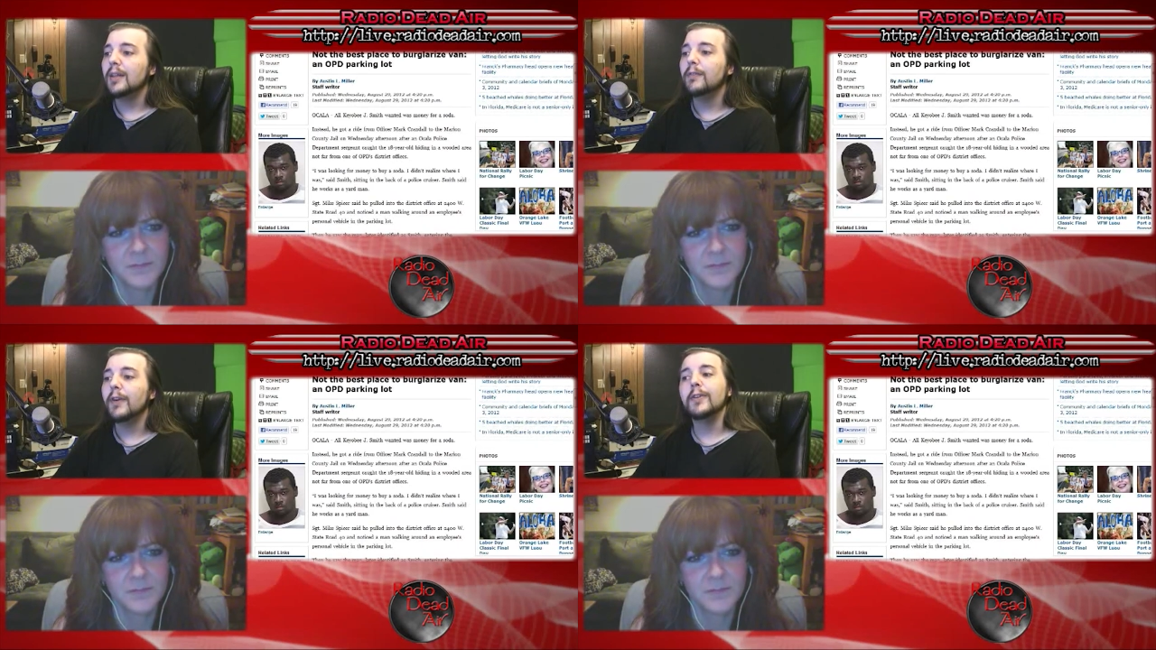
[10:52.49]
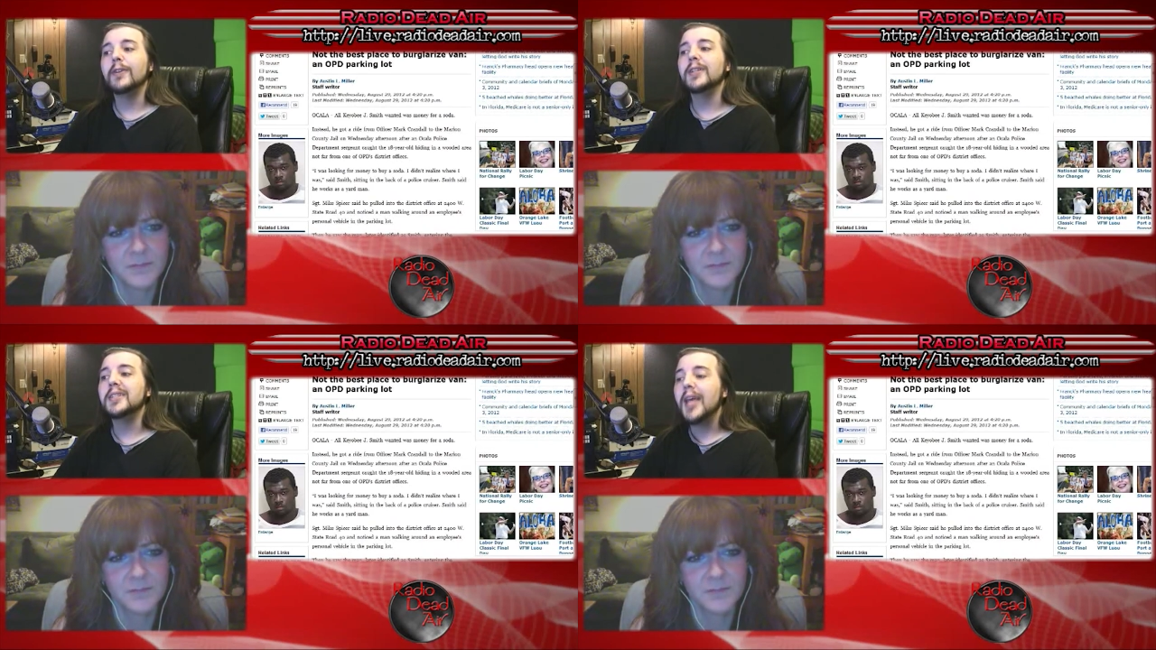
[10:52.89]
Speaker 1: The
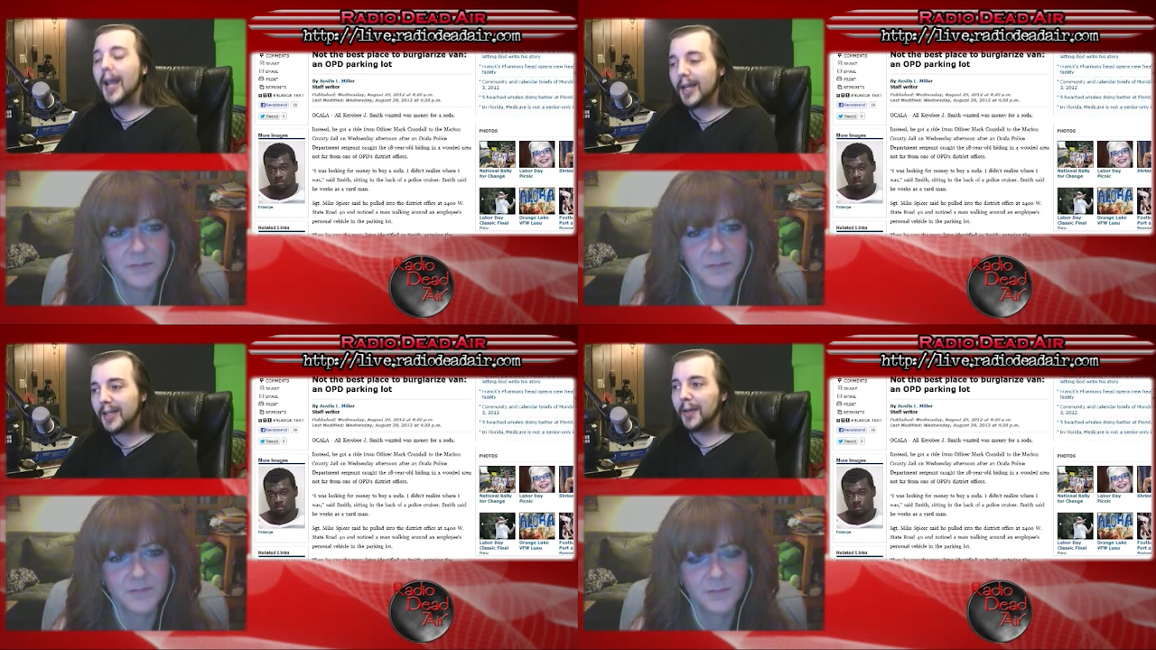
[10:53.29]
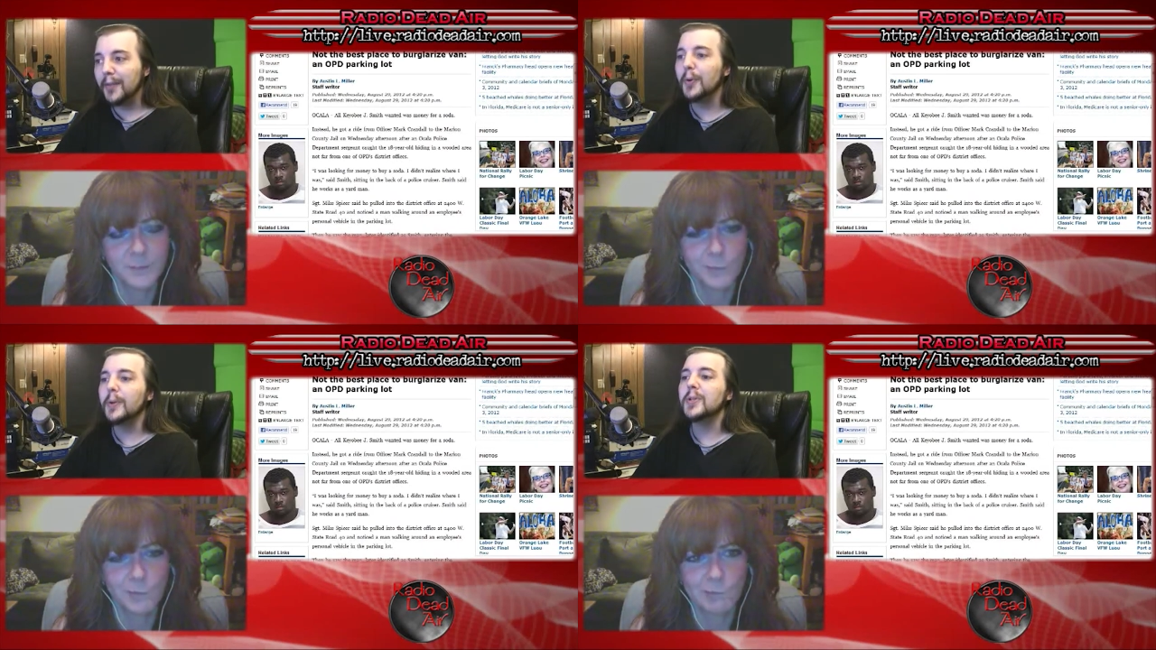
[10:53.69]
veteran
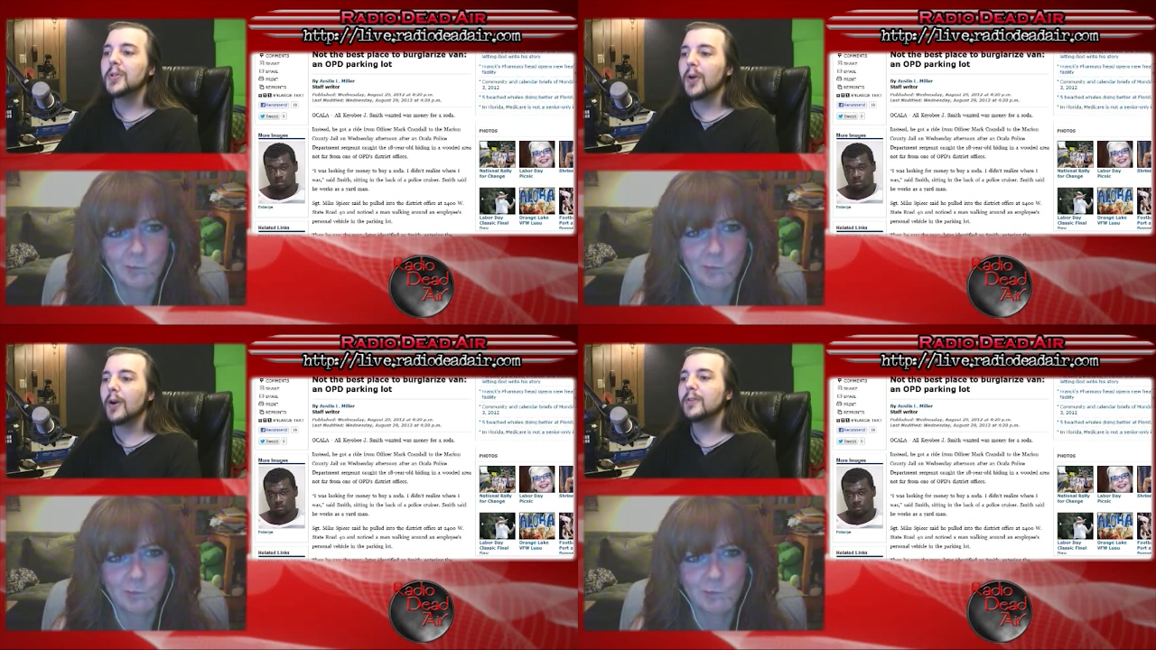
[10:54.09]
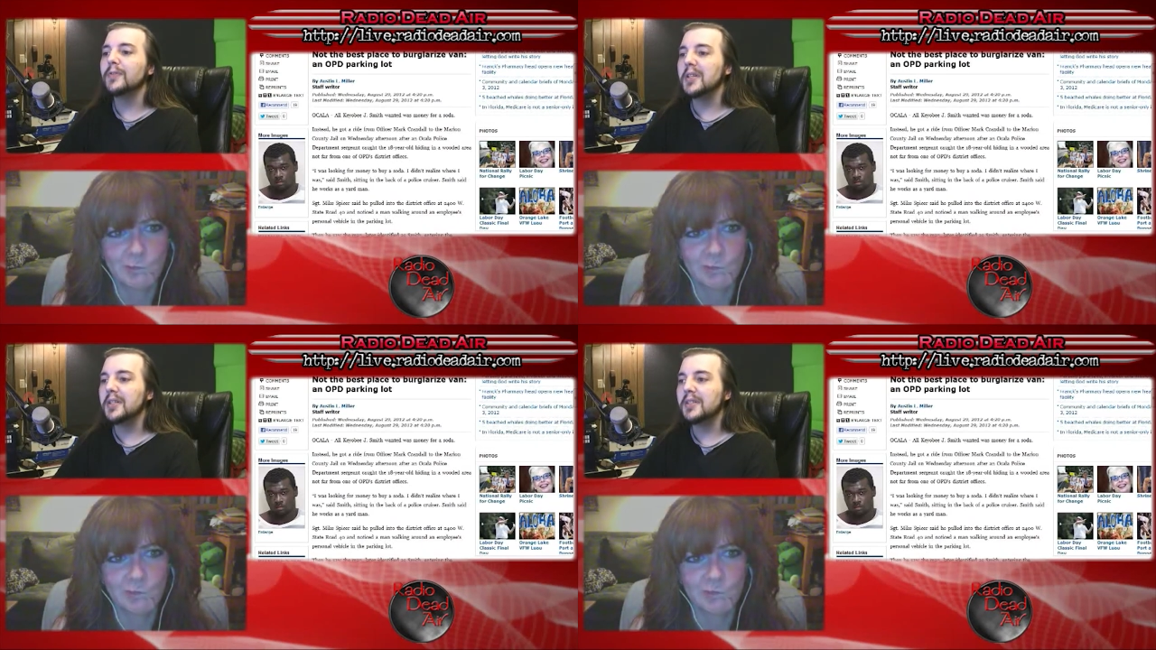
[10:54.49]
detective who was in charge
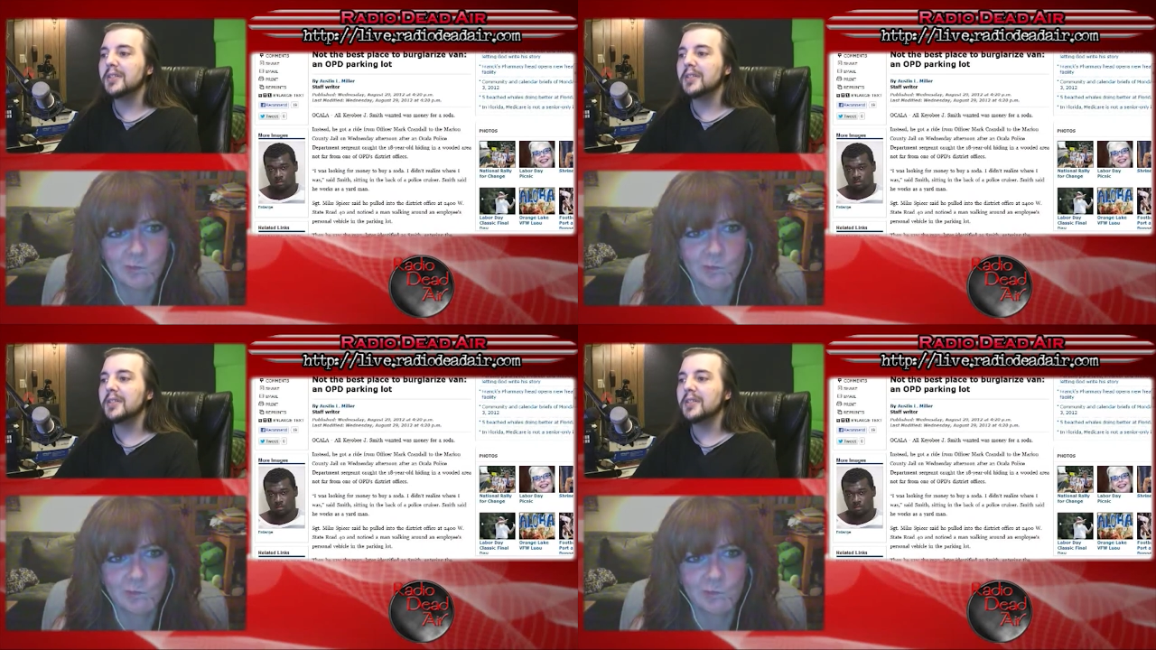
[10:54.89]
of the,